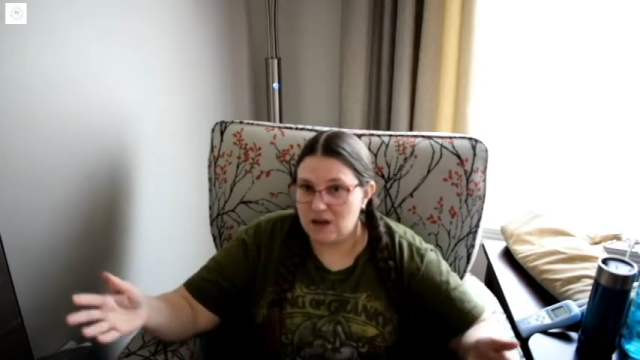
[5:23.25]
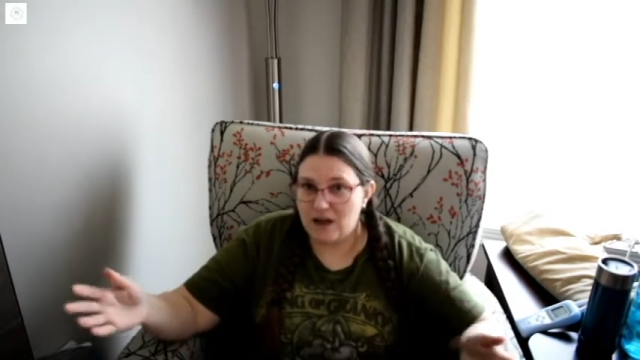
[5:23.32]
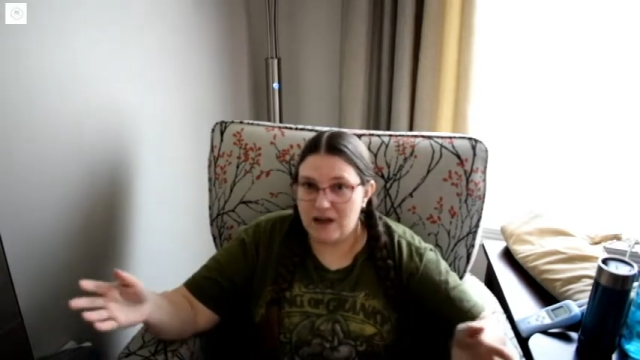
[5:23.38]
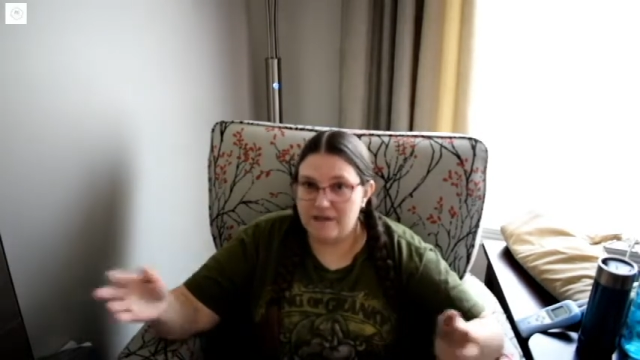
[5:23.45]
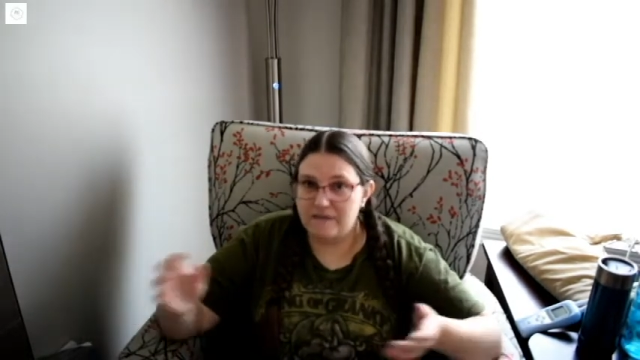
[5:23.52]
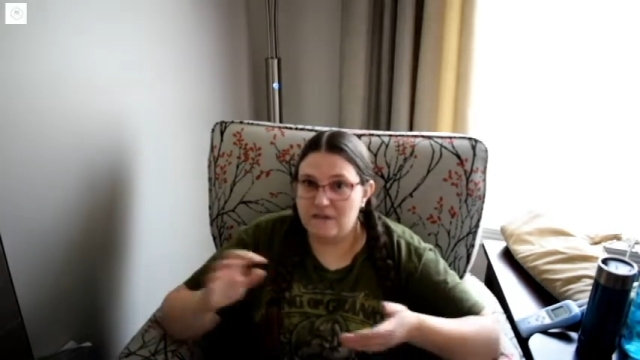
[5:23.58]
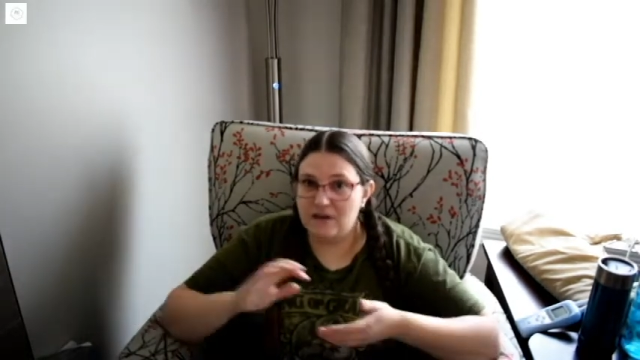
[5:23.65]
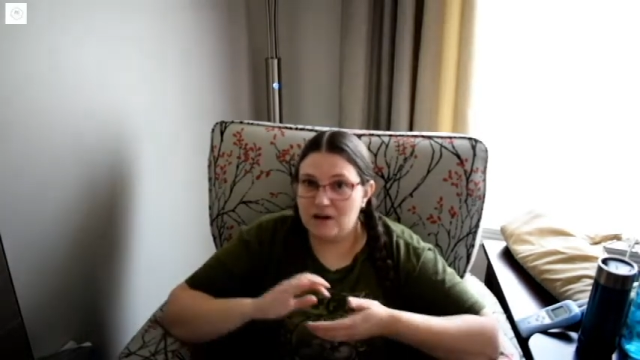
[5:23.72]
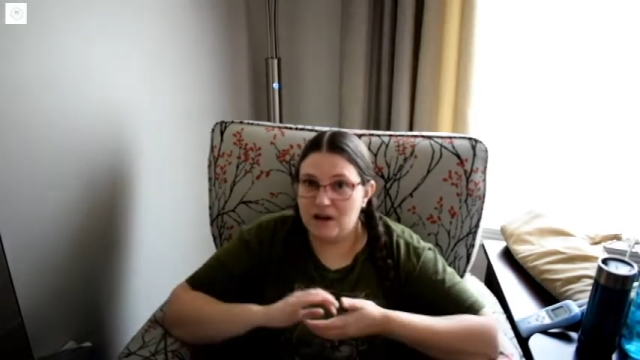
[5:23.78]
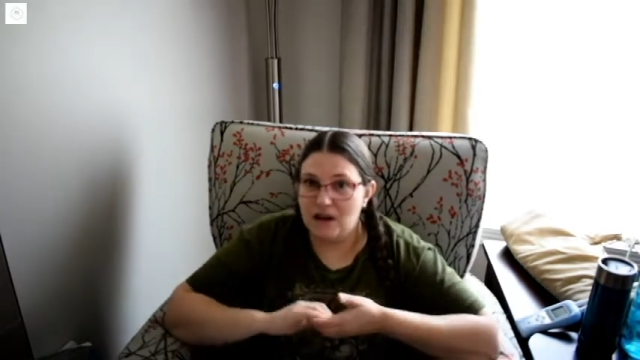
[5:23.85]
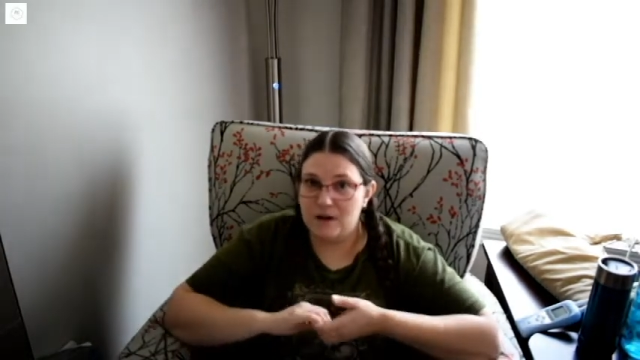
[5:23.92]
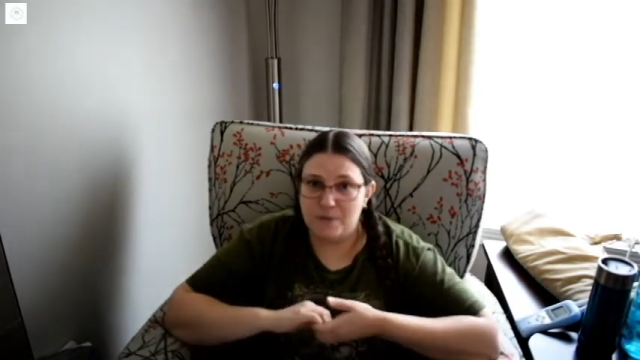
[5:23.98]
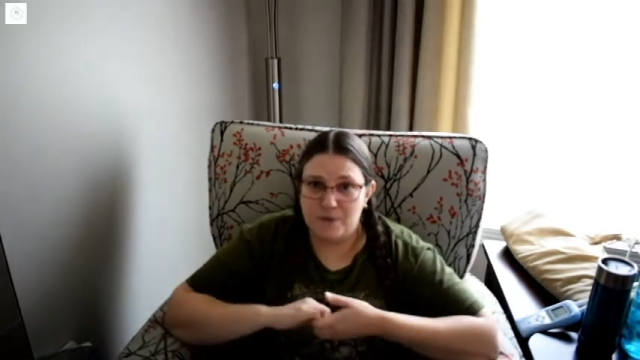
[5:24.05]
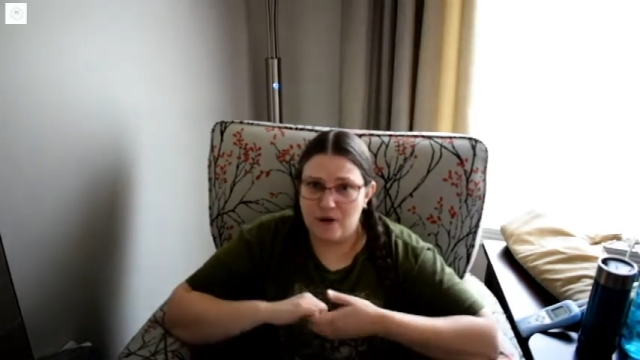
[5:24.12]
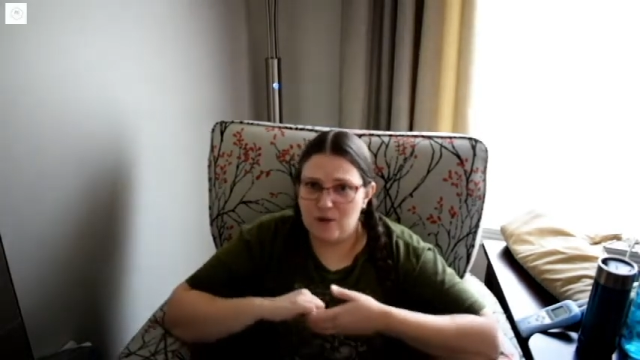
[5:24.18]
I haven't
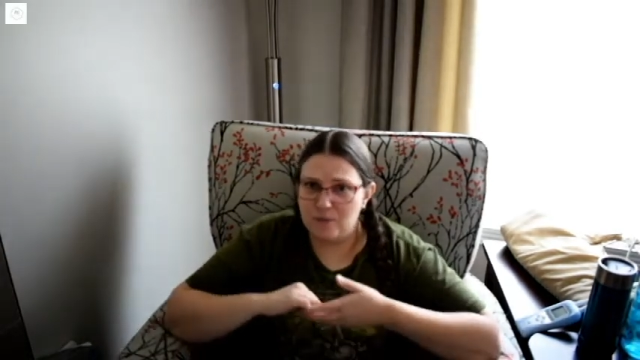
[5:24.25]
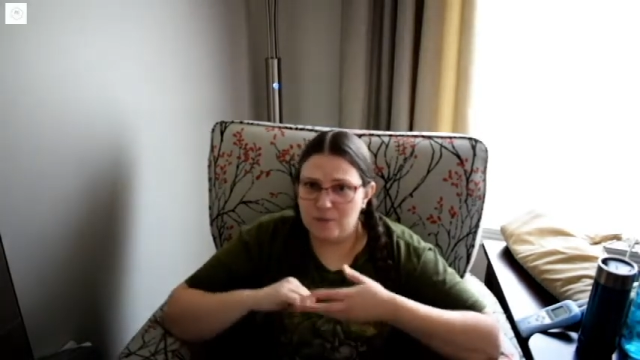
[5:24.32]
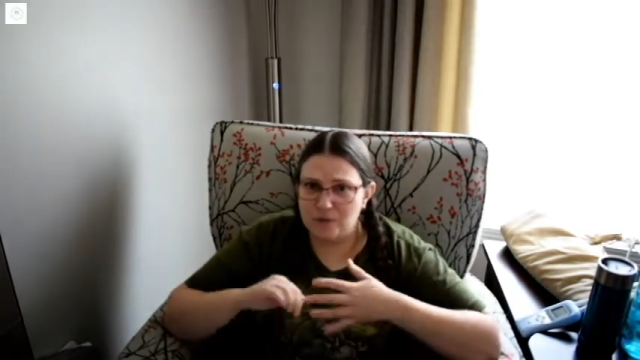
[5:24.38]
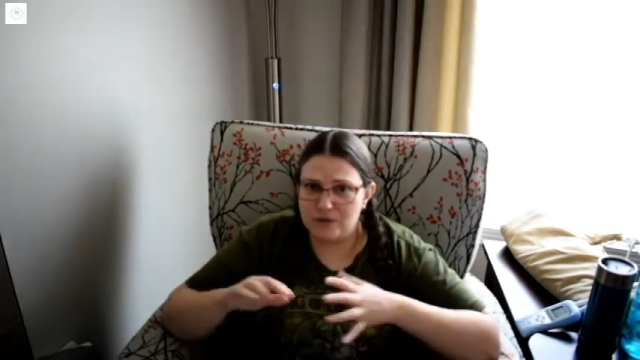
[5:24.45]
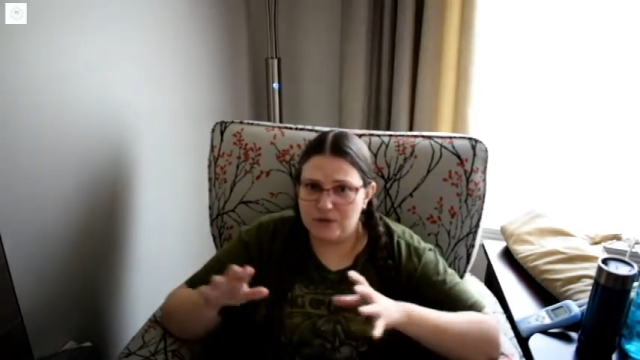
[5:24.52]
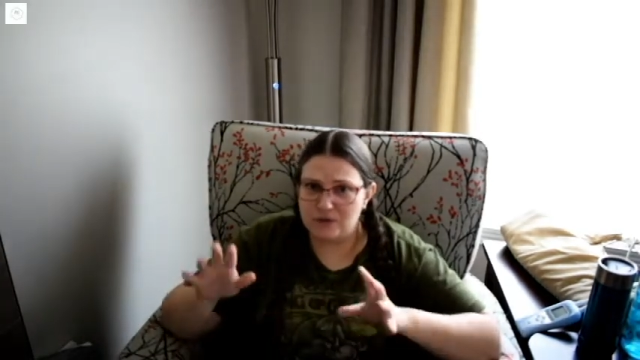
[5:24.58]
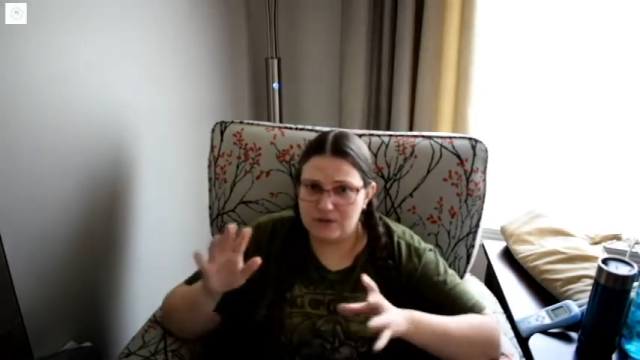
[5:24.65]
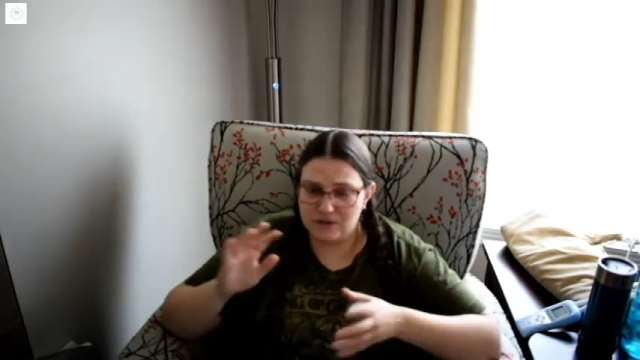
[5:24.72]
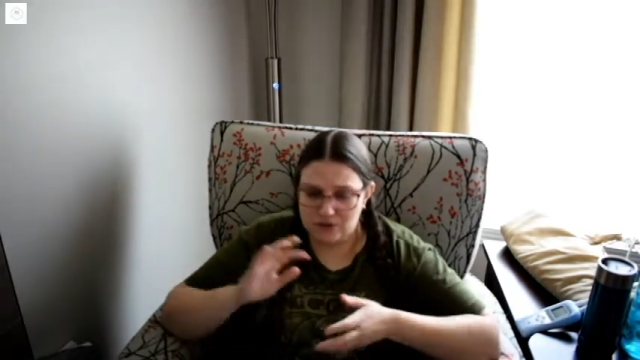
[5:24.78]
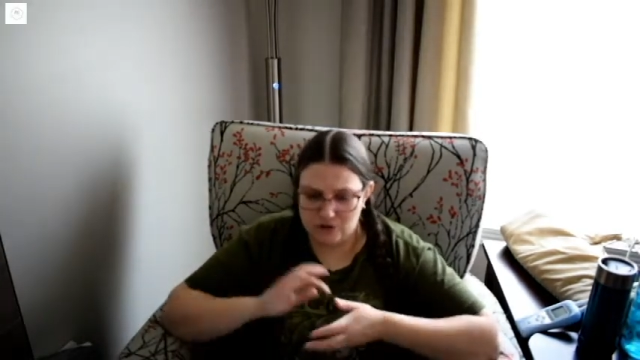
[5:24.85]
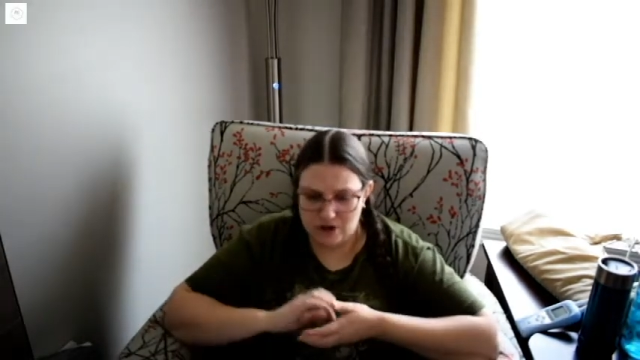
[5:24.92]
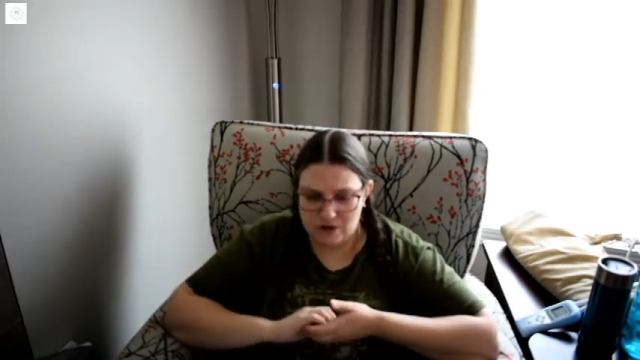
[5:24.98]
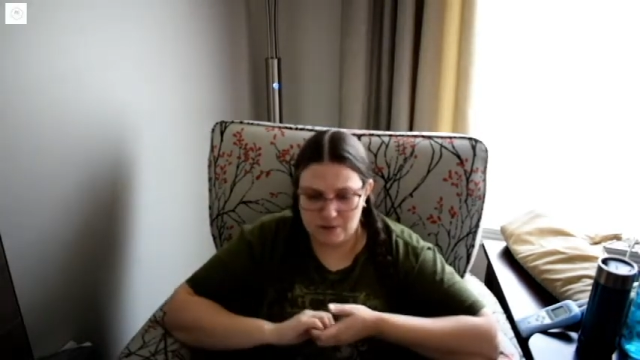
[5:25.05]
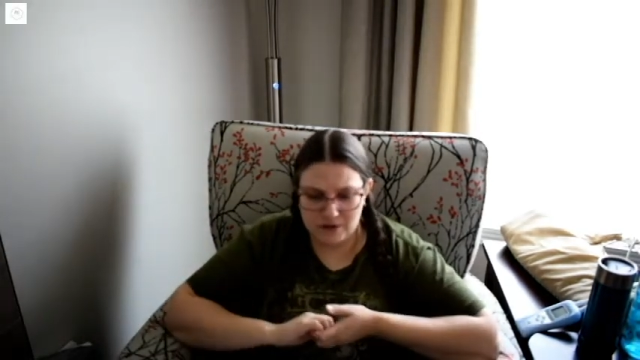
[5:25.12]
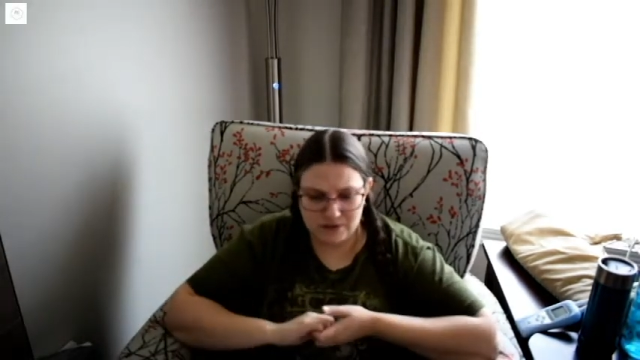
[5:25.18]
had a problem with the
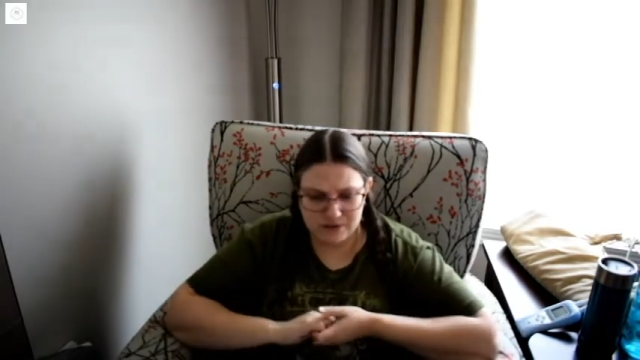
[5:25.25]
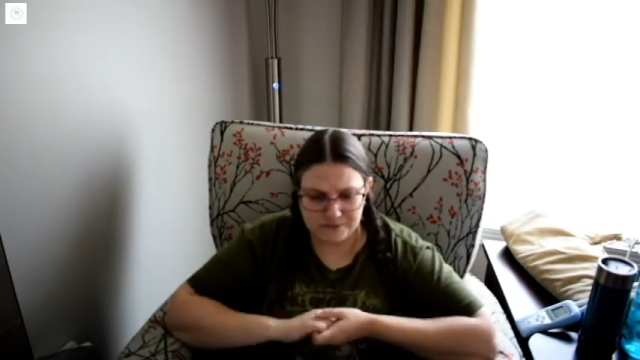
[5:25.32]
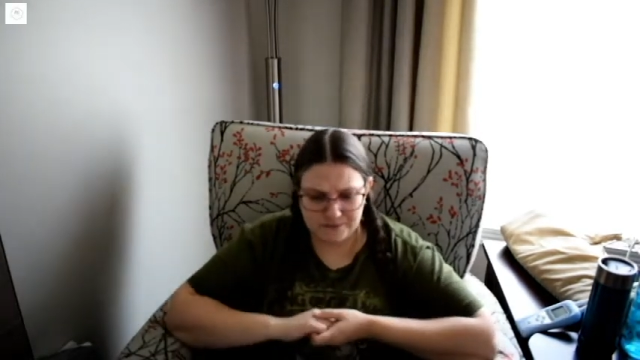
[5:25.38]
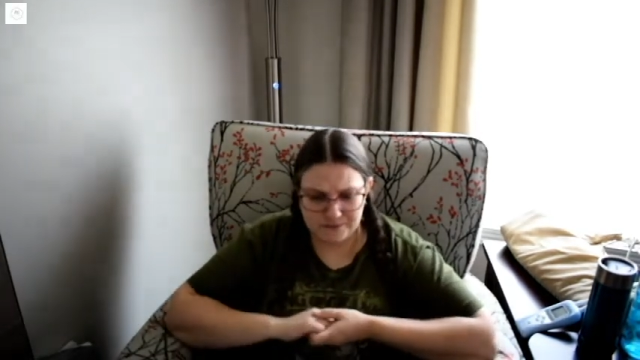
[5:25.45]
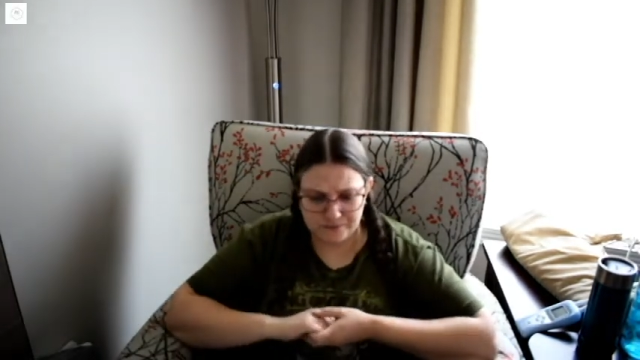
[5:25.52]
dry balls.